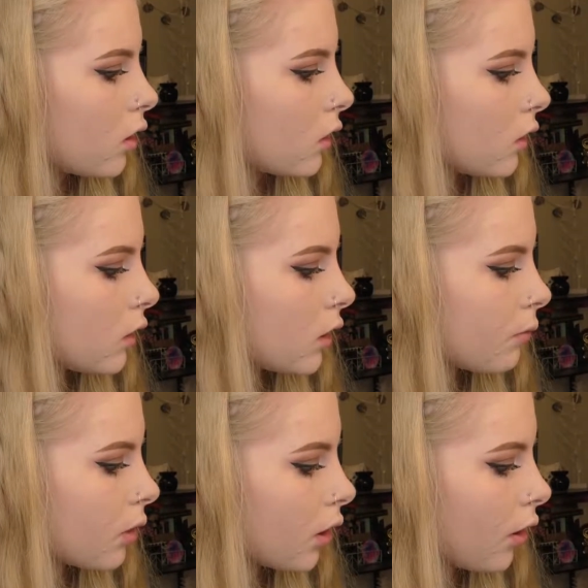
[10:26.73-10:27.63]

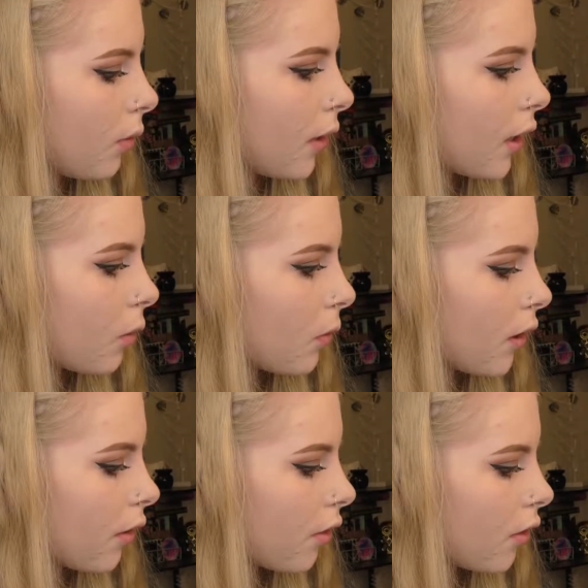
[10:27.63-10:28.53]
I'm going to go in
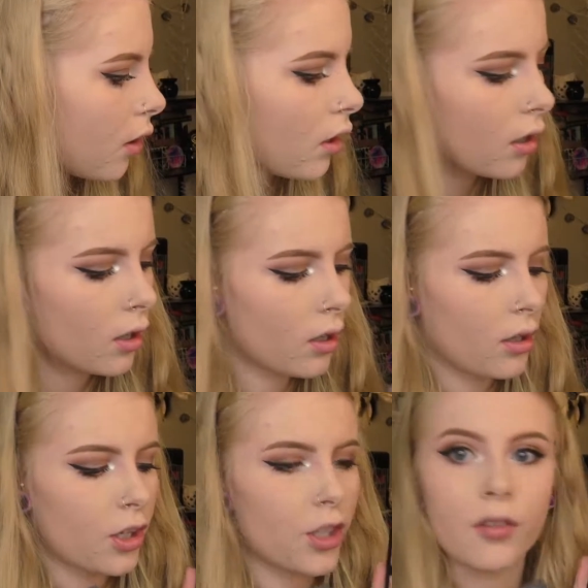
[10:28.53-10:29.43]
with
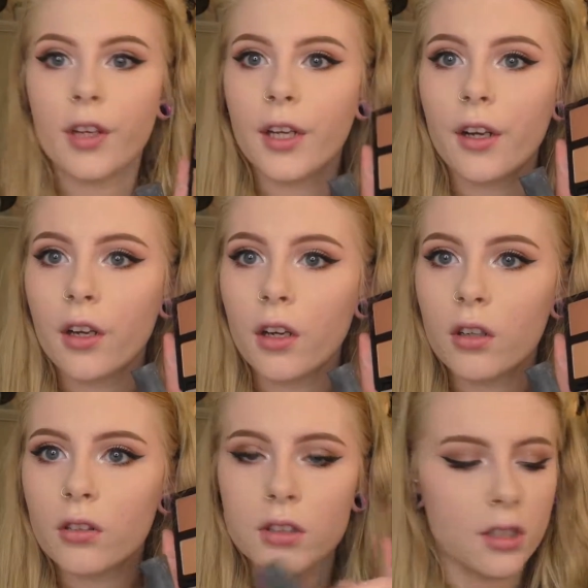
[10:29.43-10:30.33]
the shade right here
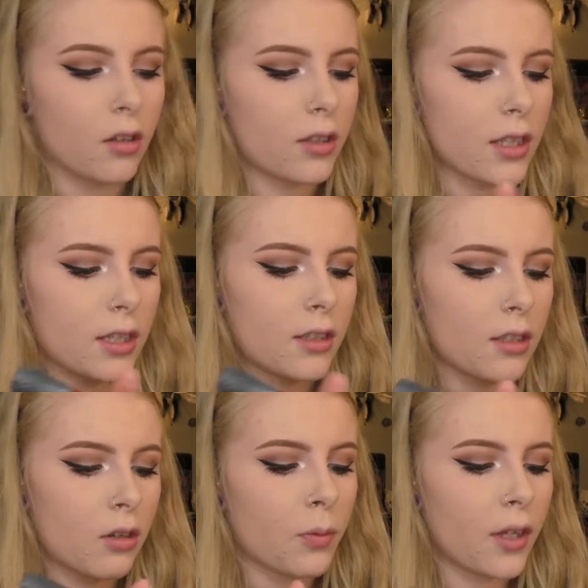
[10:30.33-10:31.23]
because it looks like
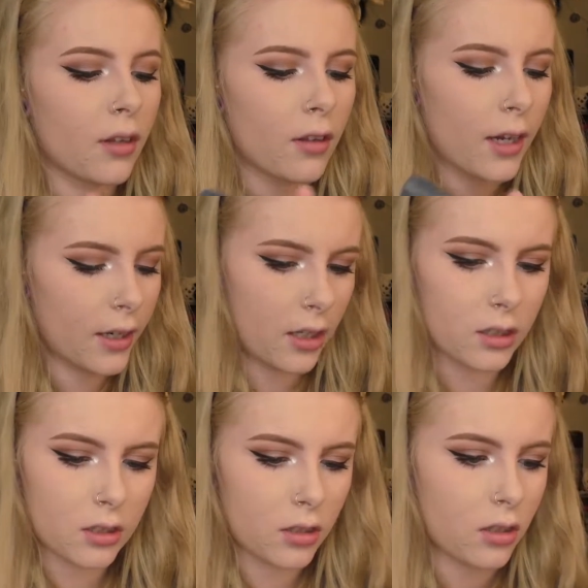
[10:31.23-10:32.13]
it'll be the
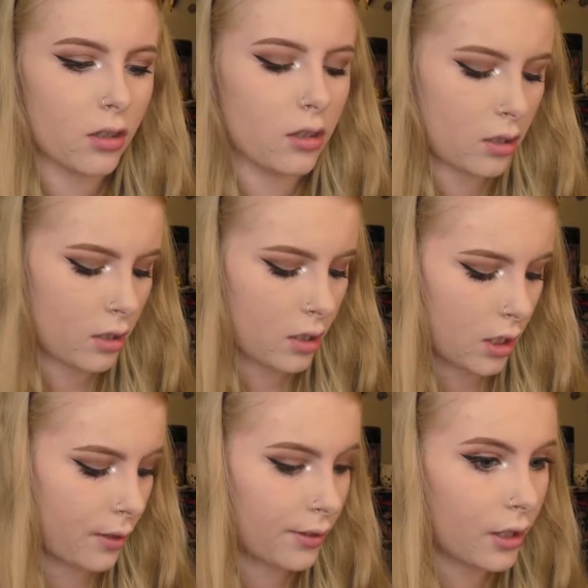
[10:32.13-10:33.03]
lightest.
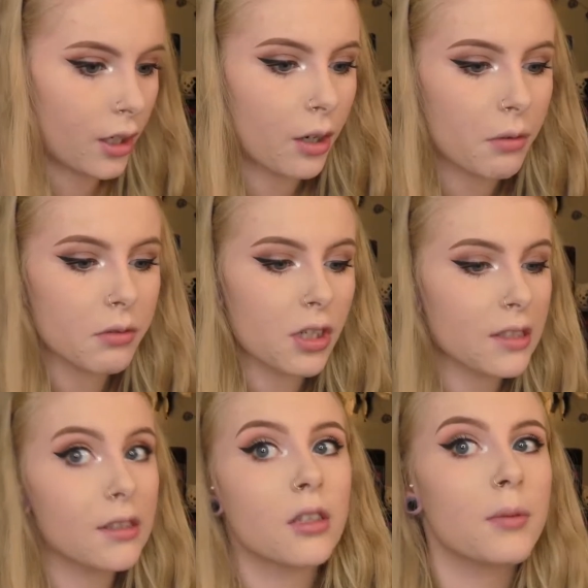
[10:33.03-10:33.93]
I'm going to go in just
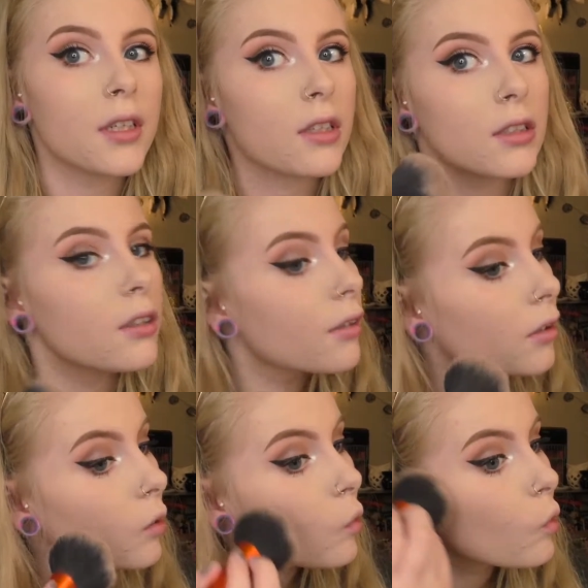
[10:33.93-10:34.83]
a little bit because I
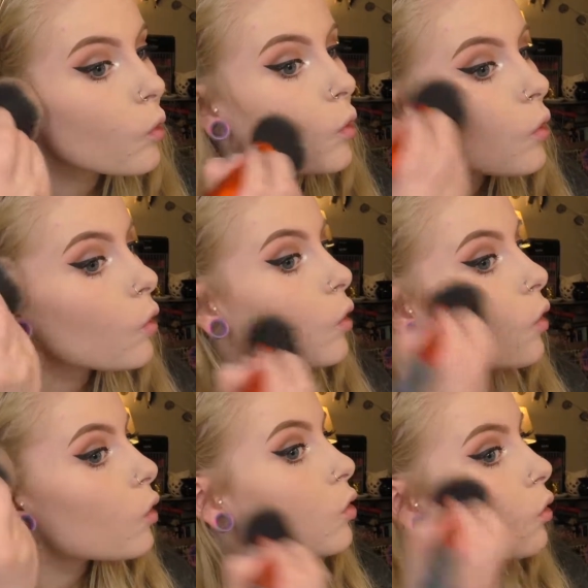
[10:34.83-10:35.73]

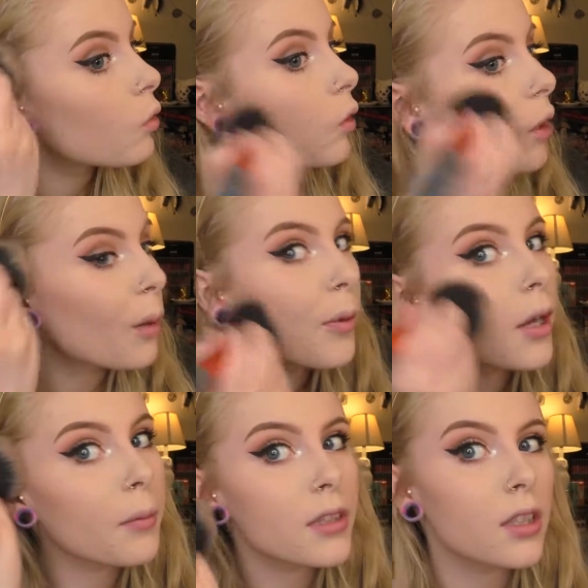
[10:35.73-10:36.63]
don't know how
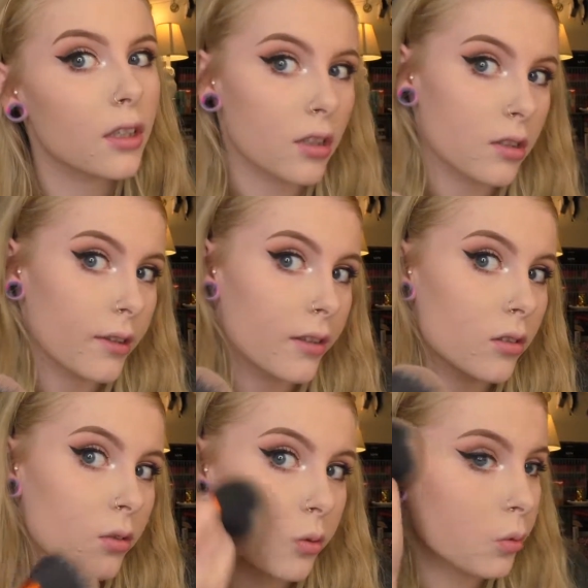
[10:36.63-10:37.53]
pigmented this
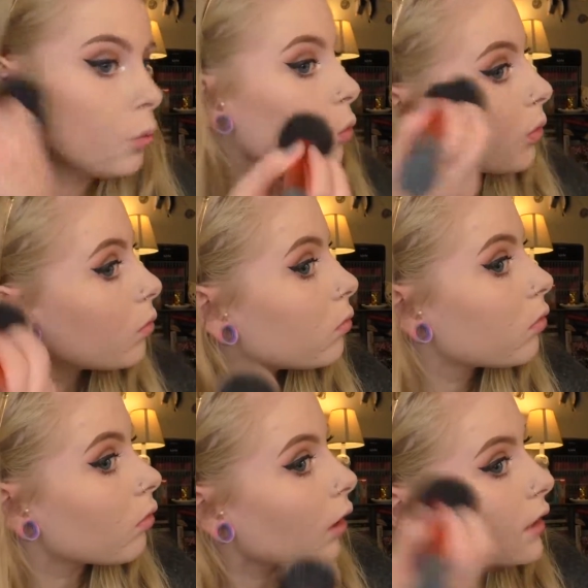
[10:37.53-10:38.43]
is. Ooh,
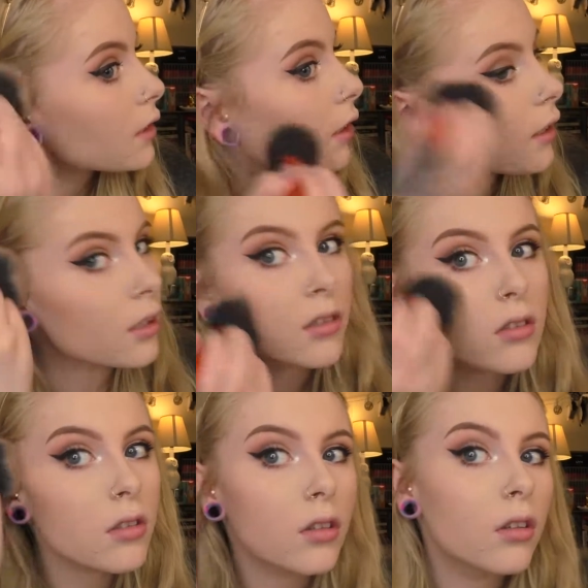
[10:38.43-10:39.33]
that's nice.